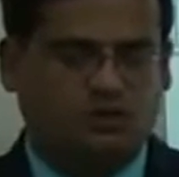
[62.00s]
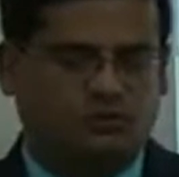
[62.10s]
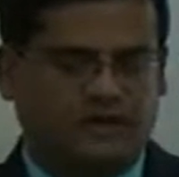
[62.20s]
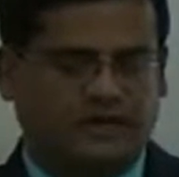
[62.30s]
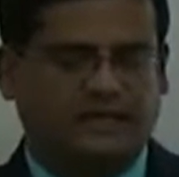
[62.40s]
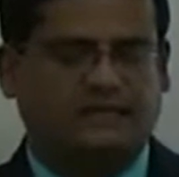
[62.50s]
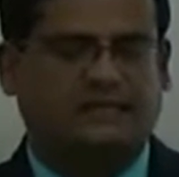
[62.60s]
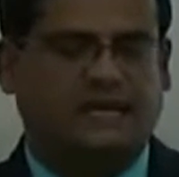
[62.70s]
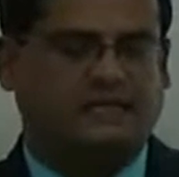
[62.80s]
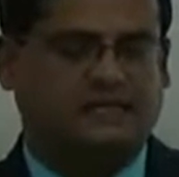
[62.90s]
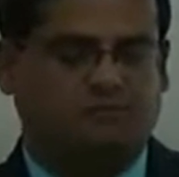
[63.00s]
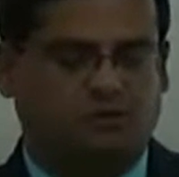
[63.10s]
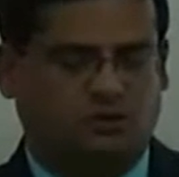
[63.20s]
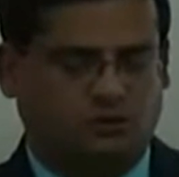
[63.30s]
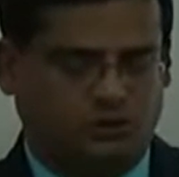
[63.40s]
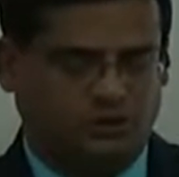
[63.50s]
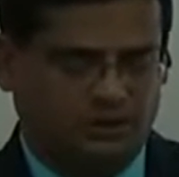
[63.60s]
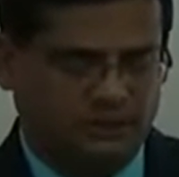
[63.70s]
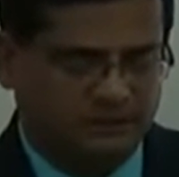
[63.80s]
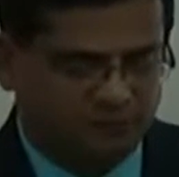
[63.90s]
two-way interactive mode.
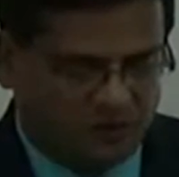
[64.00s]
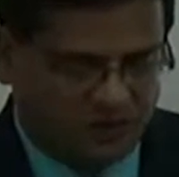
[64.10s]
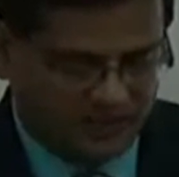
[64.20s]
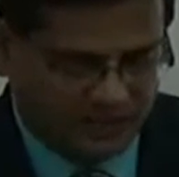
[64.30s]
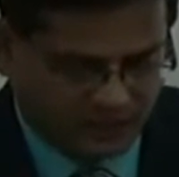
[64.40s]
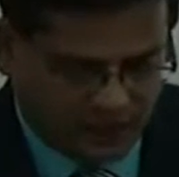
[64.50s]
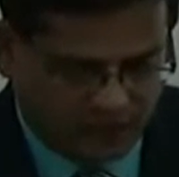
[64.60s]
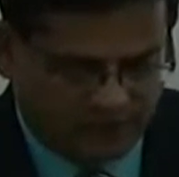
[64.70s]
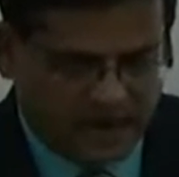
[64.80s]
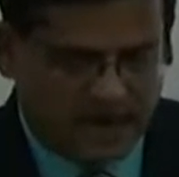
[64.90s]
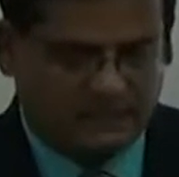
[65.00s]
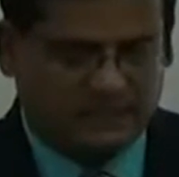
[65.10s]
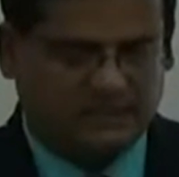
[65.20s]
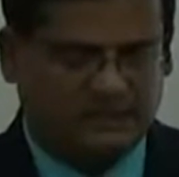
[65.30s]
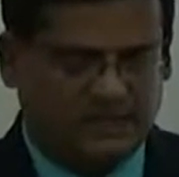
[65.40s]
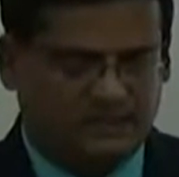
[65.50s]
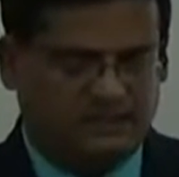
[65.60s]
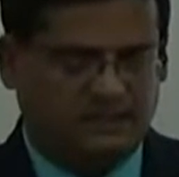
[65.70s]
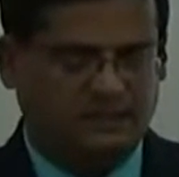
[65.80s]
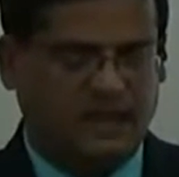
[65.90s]
We can solve a large
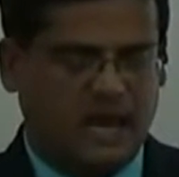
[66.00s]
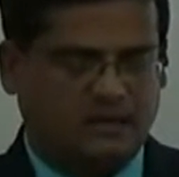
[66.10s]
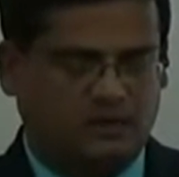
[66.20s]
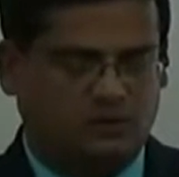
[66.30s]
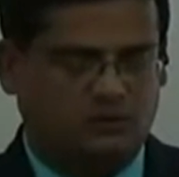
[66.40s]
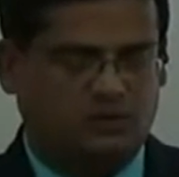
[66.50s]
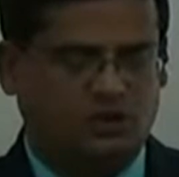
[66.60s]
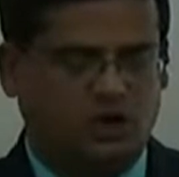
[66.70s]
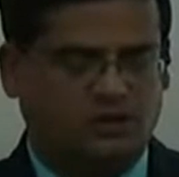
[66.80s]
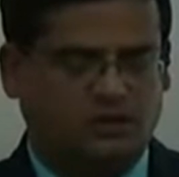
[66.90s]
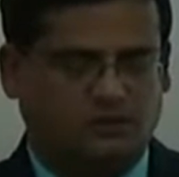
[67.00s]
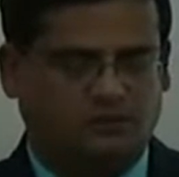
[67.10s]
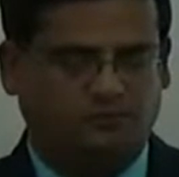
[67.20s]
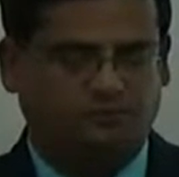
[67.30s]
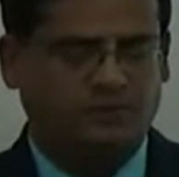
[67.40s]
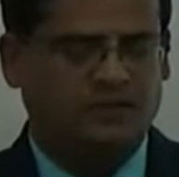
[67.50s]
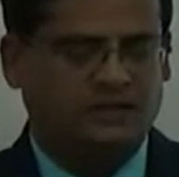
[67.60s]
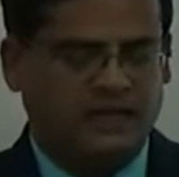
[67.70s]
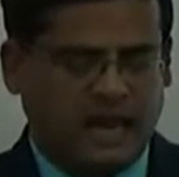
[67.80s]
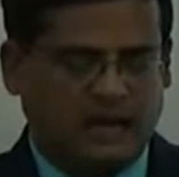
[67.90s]
extent the acute shortage of
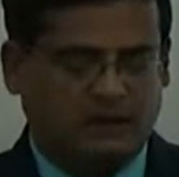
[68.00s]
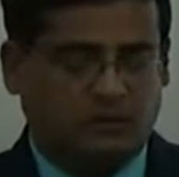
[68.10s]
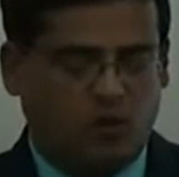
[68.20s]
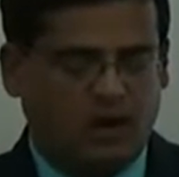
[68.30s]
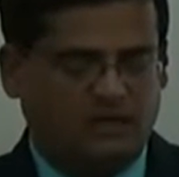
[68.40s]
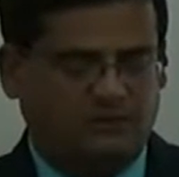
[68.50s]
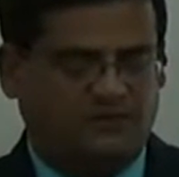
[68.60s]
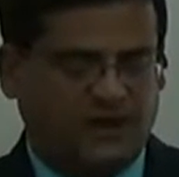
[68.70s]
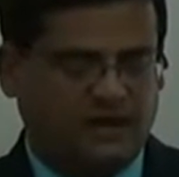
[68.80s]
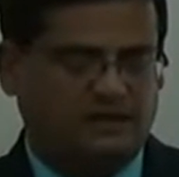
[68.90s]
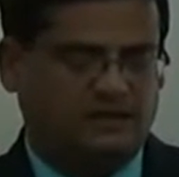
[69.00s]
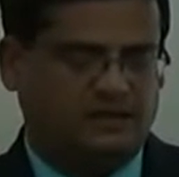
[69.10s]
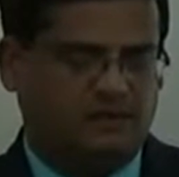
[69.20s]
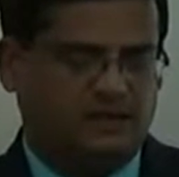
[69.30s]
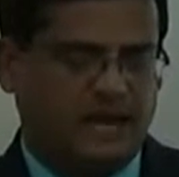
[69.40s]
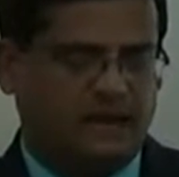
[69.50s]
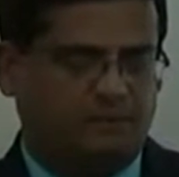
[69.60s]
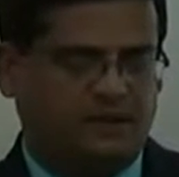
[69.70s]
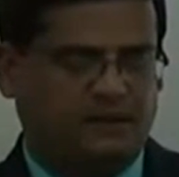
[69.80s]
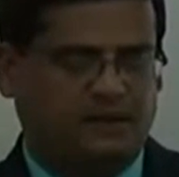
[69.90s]
quality faculty, thereby
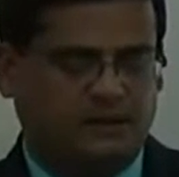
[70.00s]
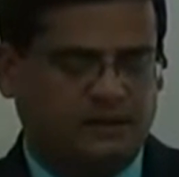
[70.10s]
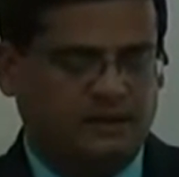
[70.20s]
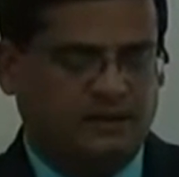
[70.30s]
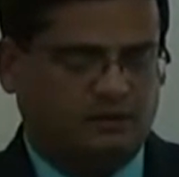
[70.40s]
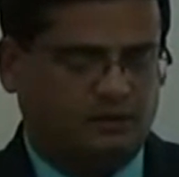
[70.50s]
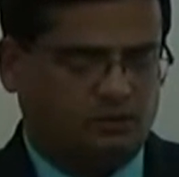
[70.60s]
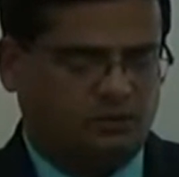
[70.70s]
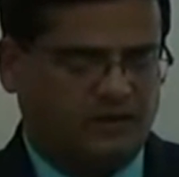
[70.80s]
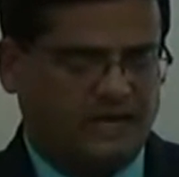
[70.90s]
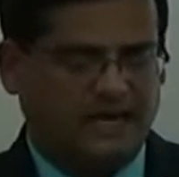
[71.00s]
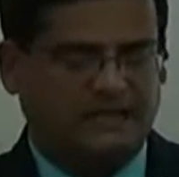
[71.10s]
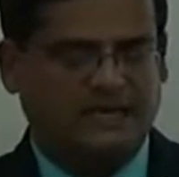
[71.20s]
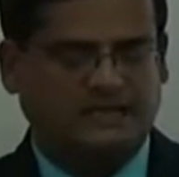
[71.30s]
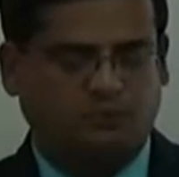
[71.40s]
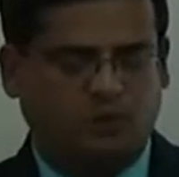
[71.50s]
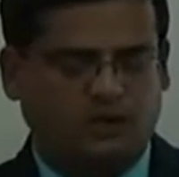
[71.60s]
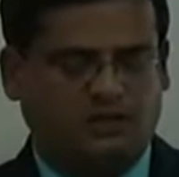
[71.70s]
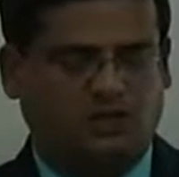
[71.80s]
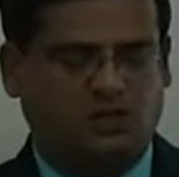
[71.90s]
helping to create
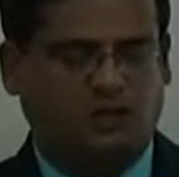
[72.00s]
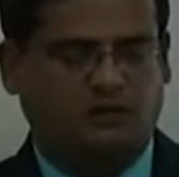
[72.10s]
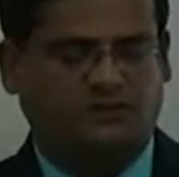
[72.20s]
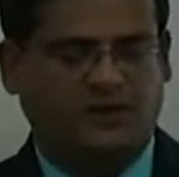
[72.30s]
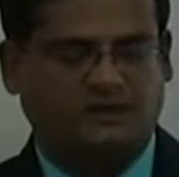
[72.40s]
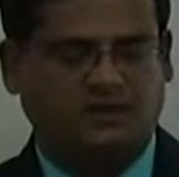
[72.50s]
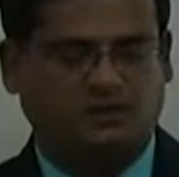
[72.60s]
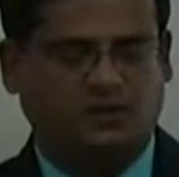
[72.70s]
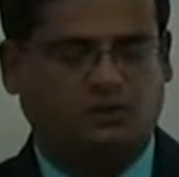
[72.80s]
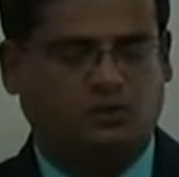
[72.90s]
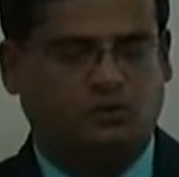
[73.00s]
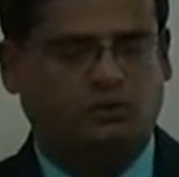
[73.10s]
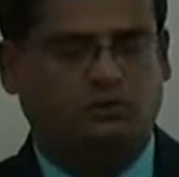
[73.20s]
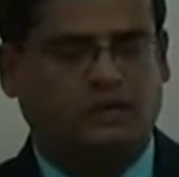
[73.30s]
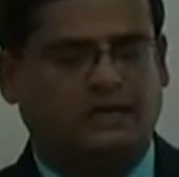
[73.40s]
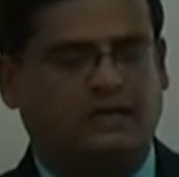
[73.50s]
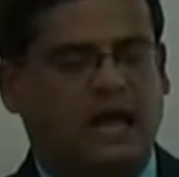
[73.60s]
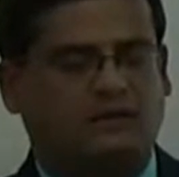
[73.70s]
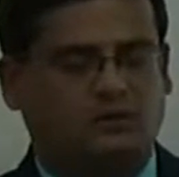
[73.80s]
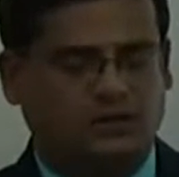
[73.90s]
exponential infrastructure growth
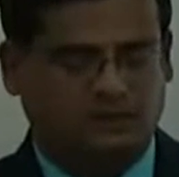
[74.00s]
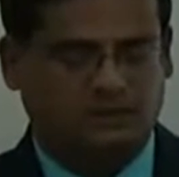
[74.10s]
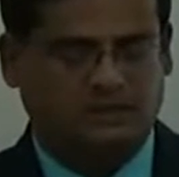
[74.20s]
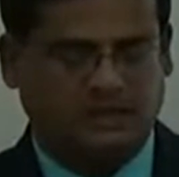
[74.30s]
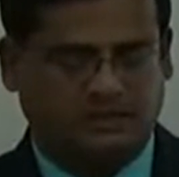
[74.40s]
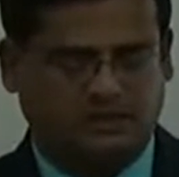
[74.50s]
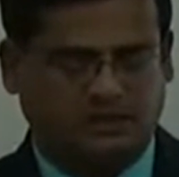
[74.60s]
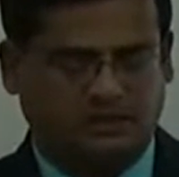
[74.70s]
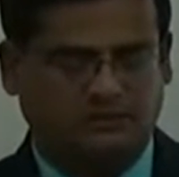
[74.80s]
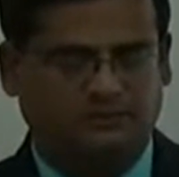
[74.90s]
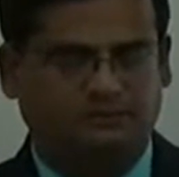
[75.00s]
in education sector.